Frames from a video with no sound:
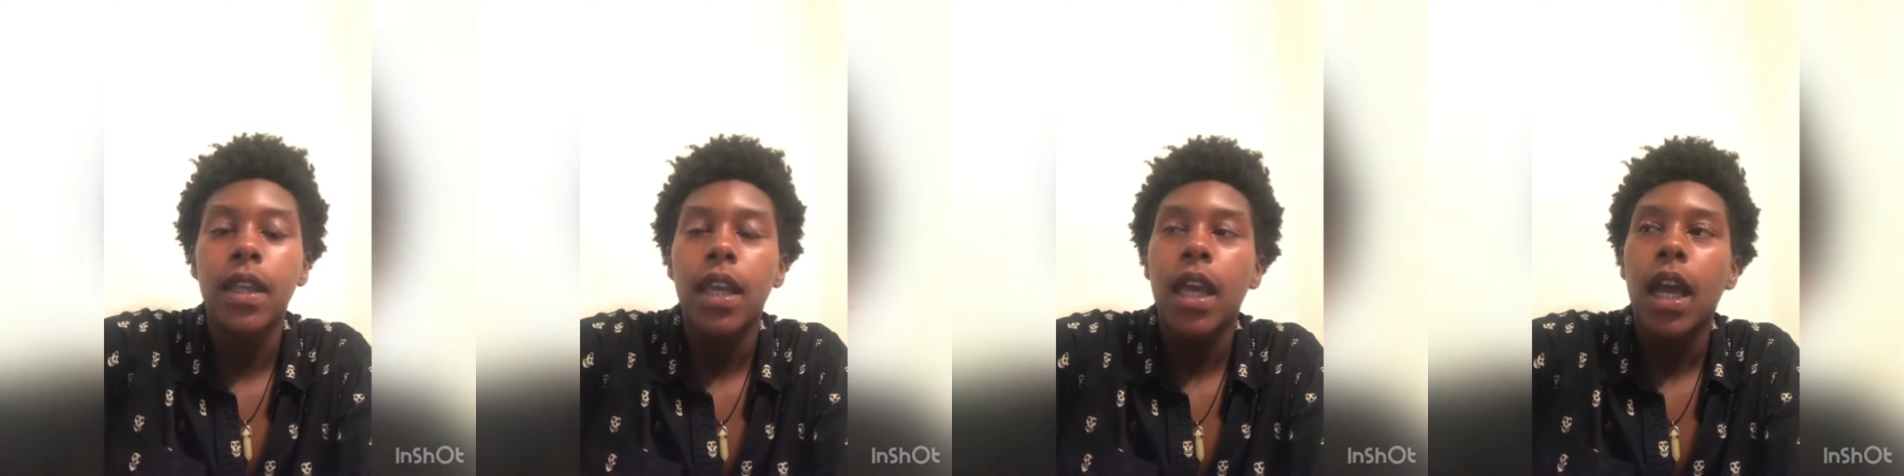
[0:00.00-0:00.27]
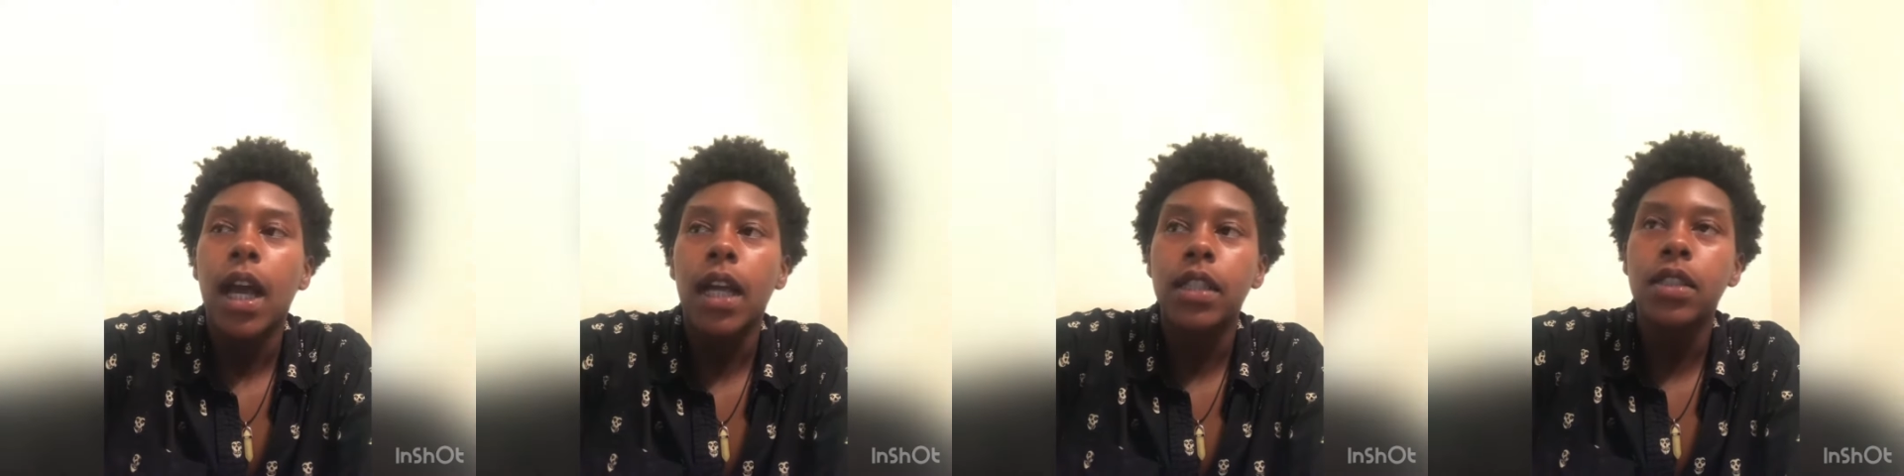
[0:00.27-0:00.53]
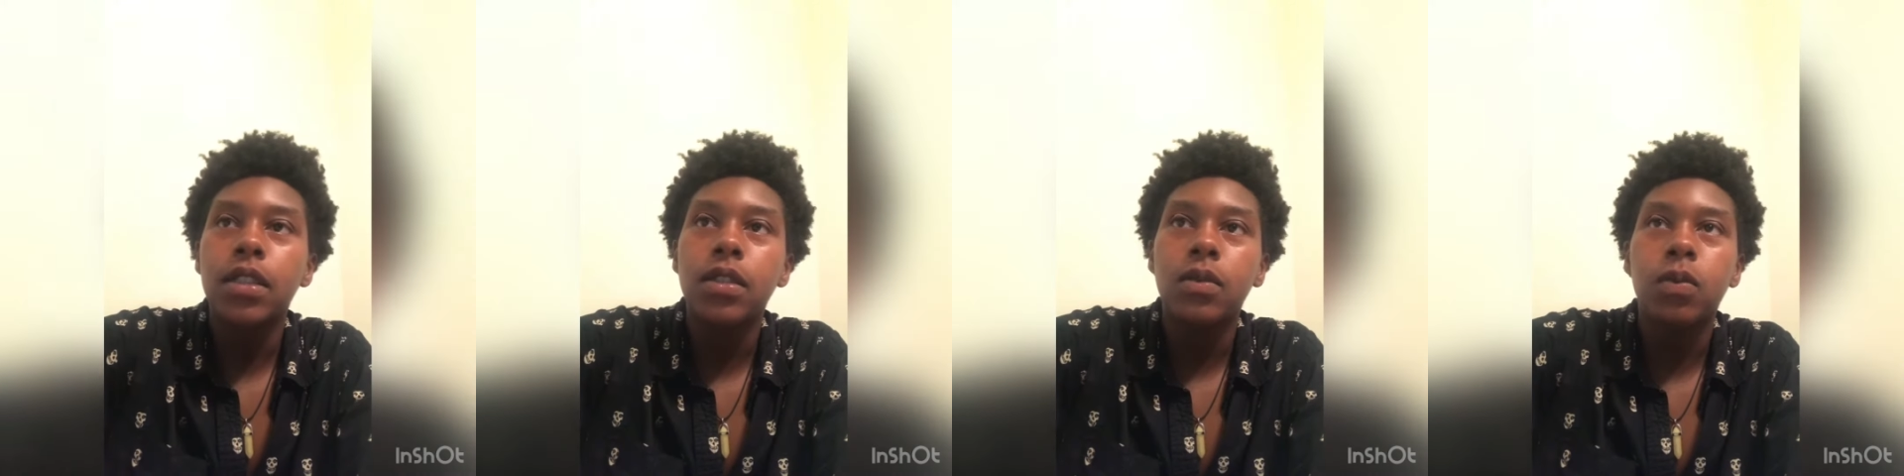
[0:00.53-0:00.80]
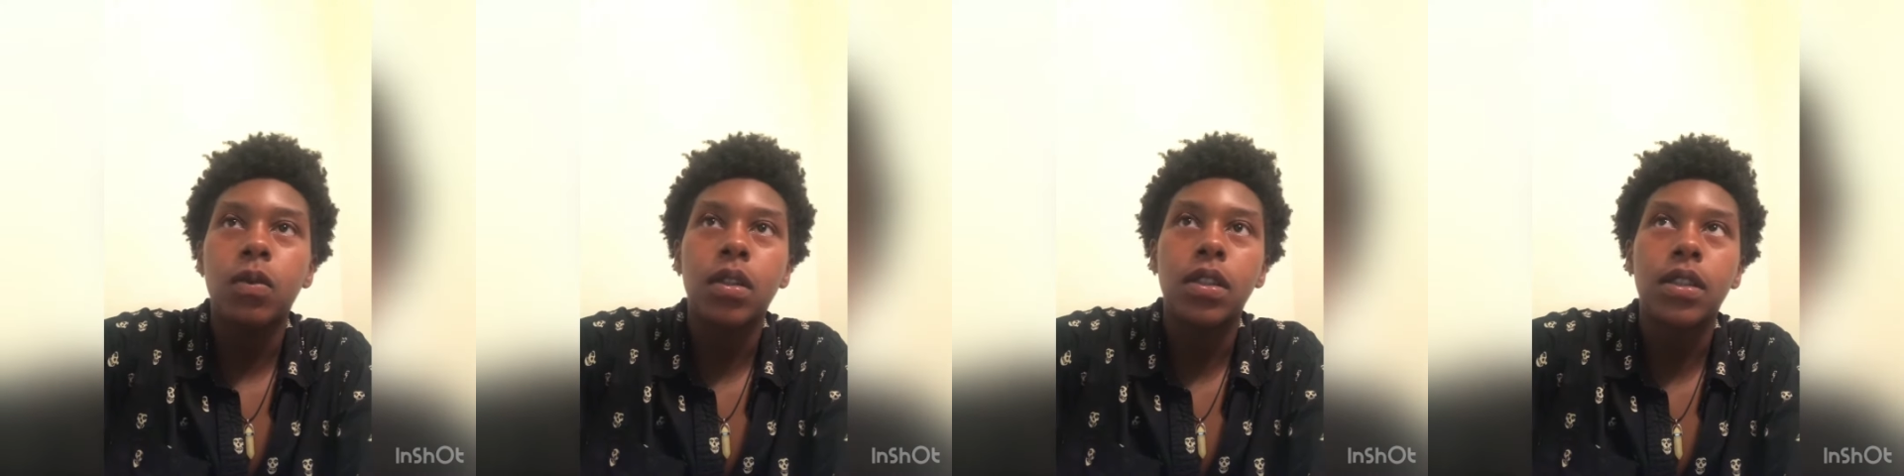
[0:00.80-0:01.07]
I just
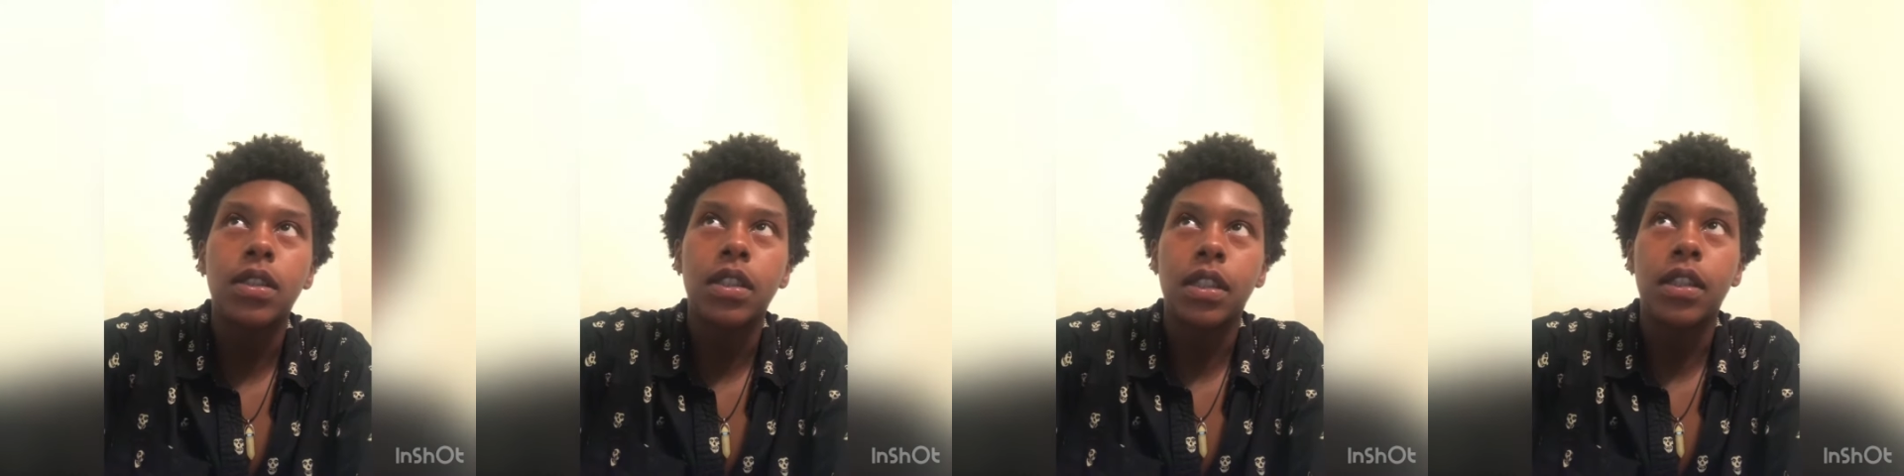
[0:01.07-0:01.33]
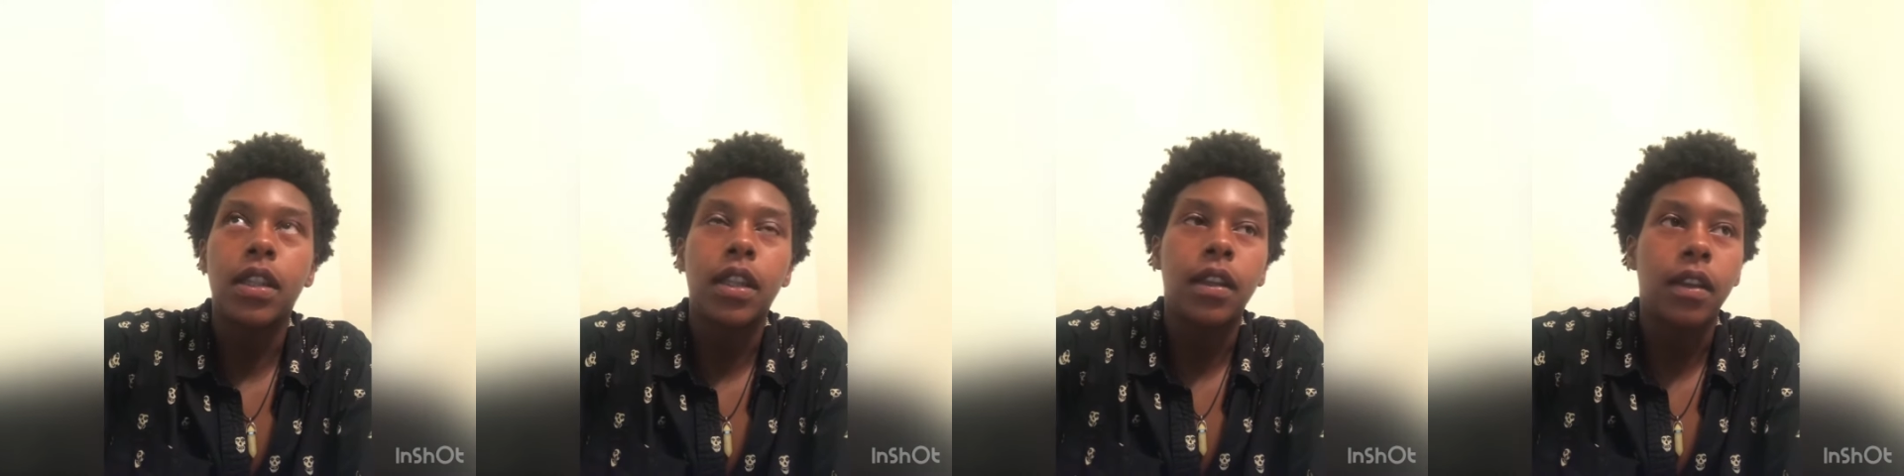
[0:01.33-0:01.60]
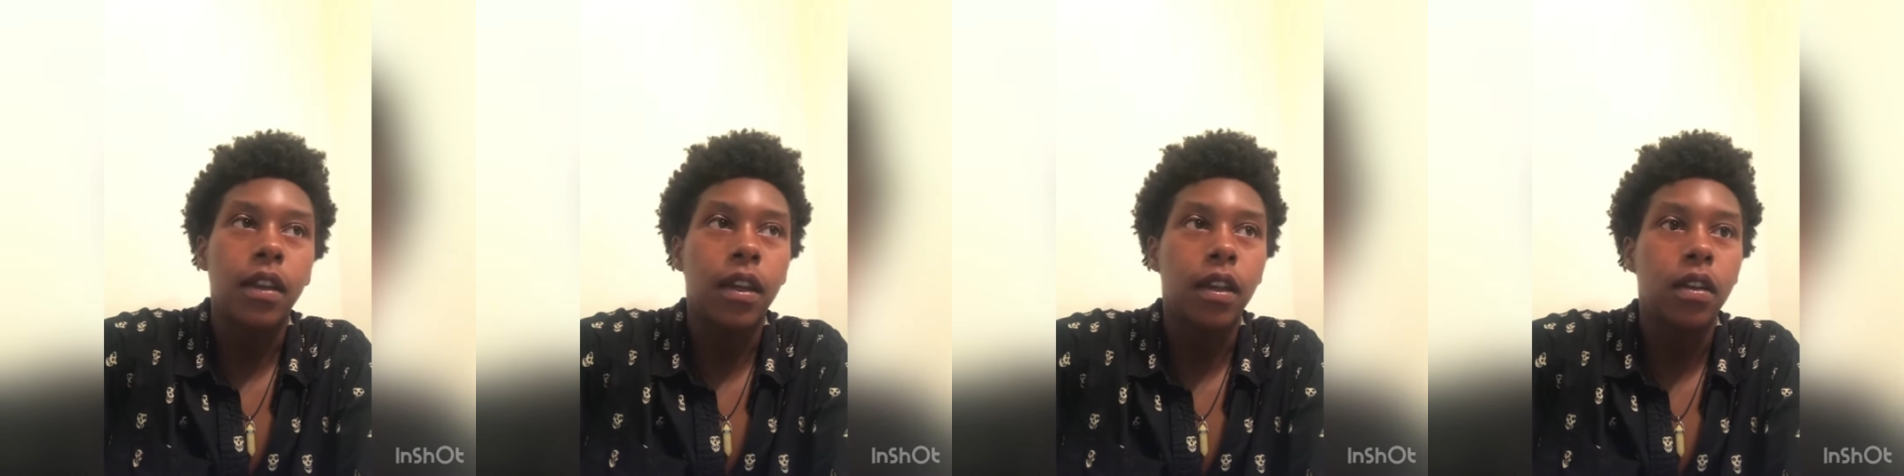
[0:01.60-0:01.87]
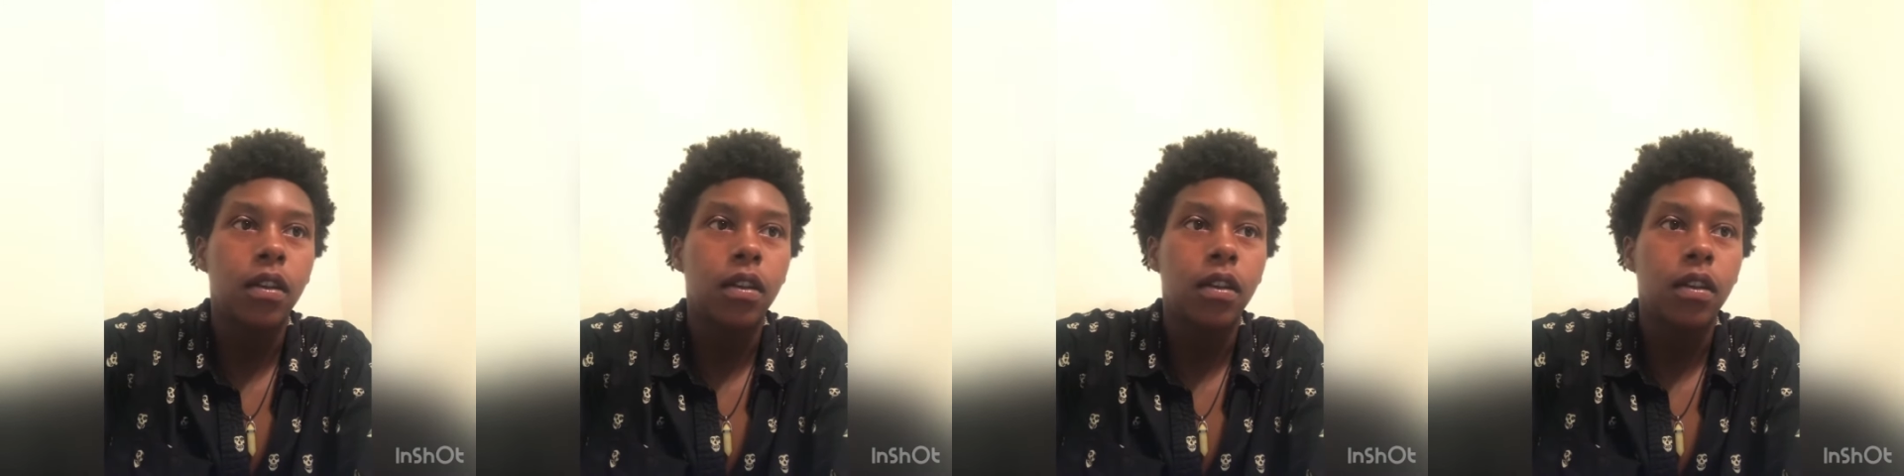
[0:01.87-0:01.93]
want to say that, like,